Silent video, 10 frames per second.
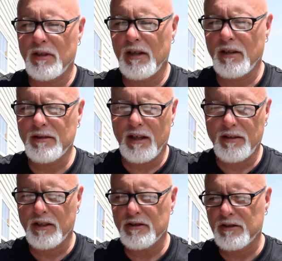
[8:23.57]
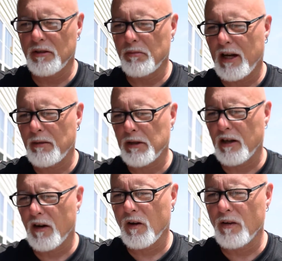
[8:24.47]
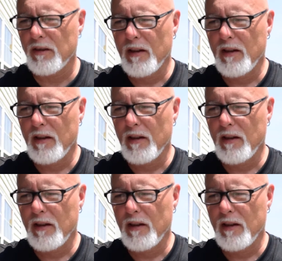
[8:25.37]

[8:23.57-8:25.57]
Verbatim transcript: uh, I think he's still at Miami Herald,